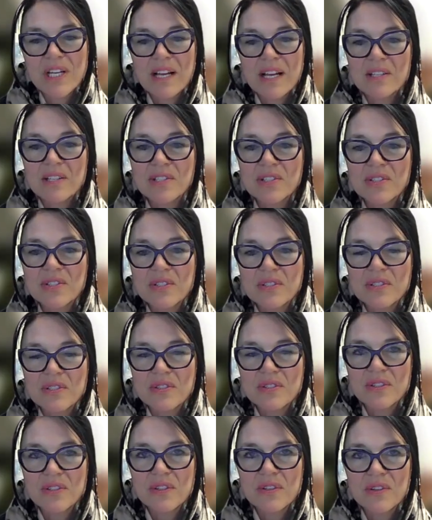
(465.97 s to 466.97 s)

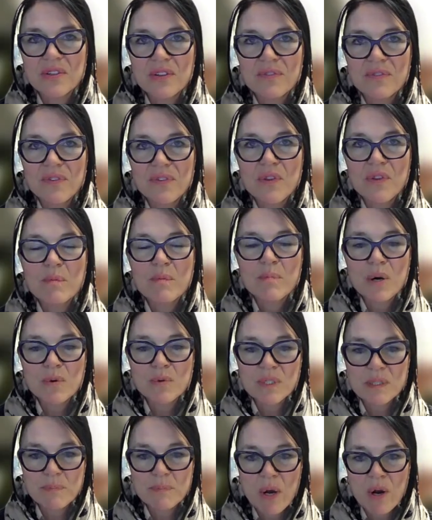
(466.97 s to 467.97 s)
Challenges, for the
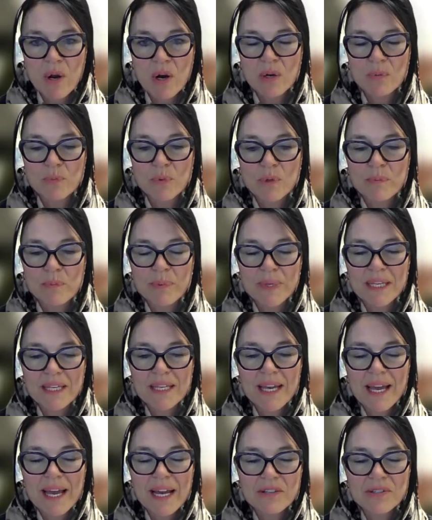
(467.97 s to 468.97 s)
most part, will
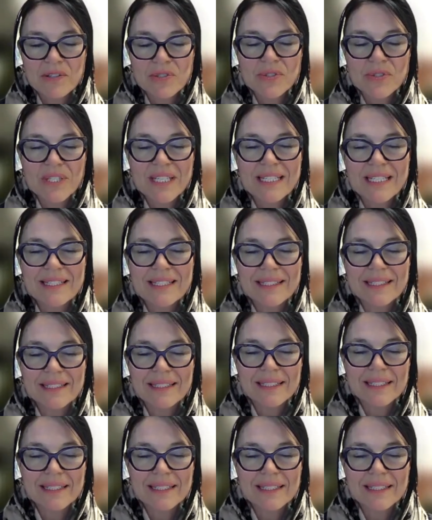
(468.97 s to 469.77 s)
be actually